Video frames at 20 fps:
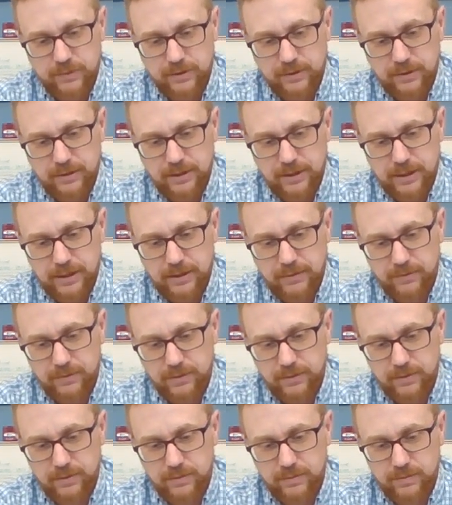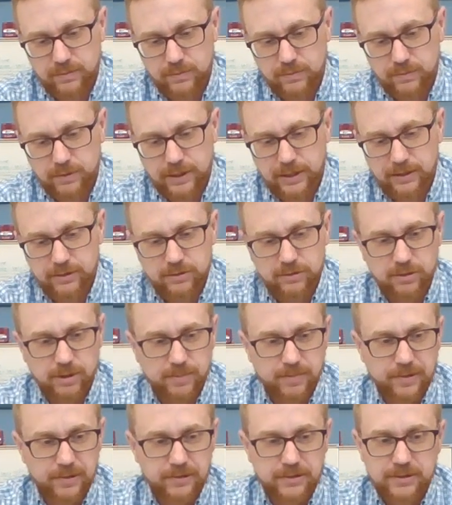We're going to cut it with the wire
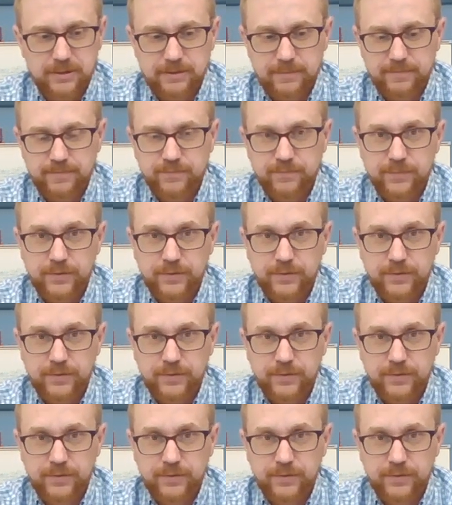strippers.